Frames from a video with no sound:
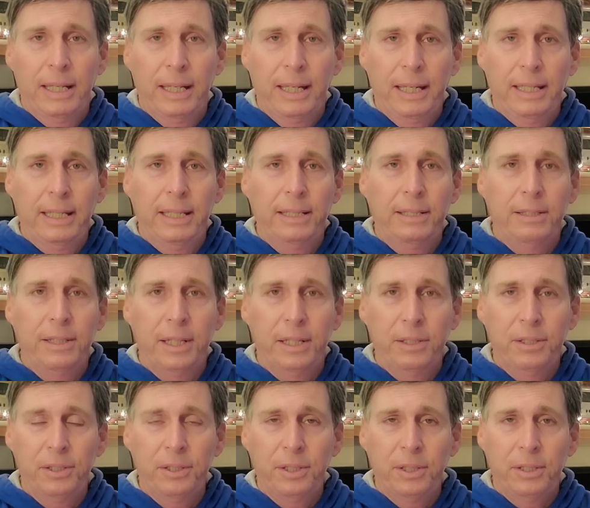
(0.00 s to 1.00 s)
In
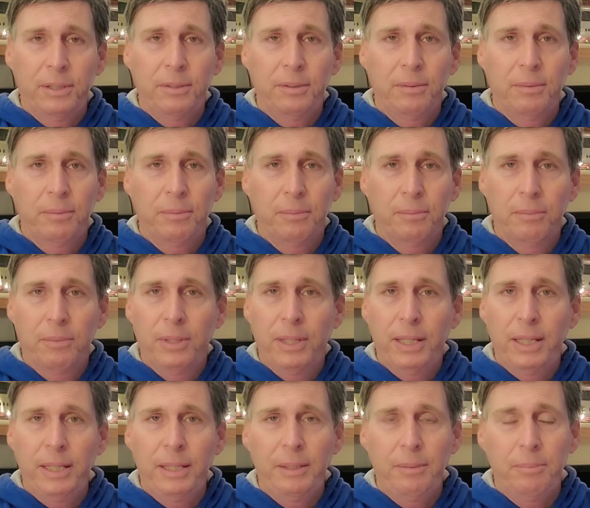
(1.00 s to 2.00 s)
addition,
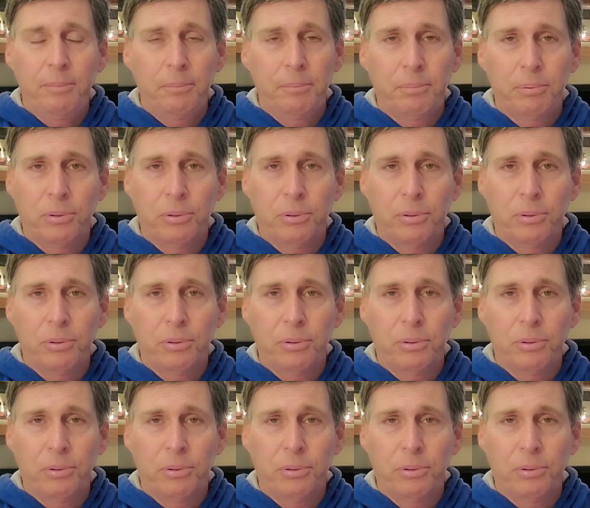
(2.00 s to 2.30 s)
the